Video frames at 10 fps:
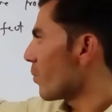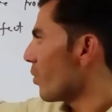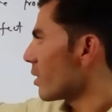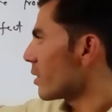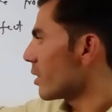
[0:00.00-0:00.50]

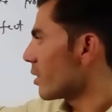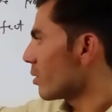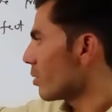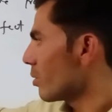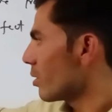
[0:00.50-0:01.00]

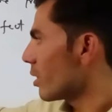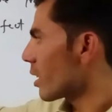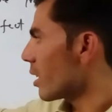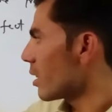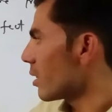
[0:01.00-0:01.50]
First,
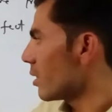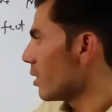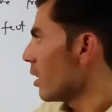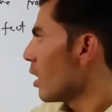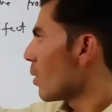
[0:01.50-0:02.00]
second,
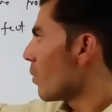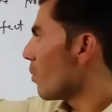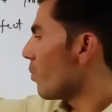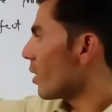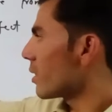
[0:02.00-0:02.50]

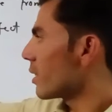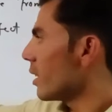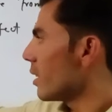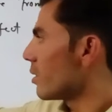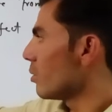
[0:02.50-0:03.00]
first shell,